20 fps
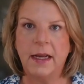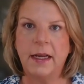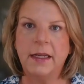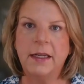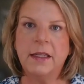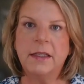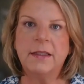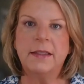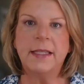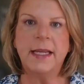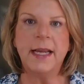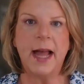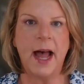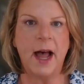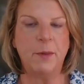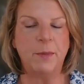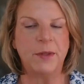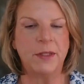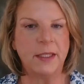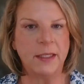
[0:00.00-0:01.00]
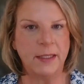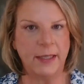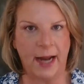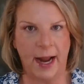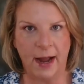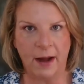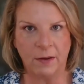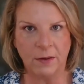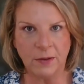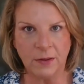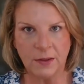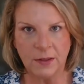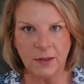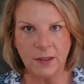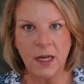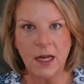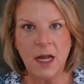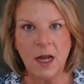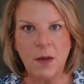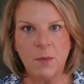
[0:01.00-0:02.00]
You'll see ups and downs,
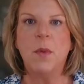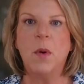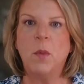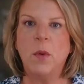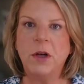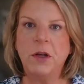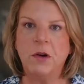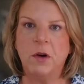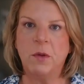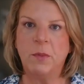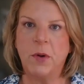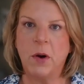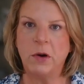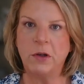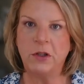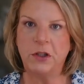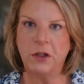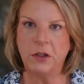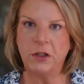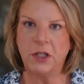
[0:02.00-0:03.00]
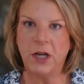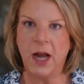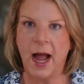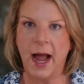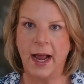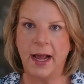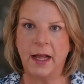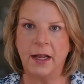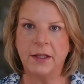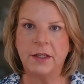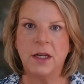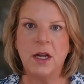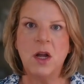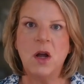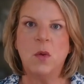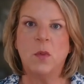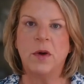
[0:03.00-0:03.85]
but when you approach your child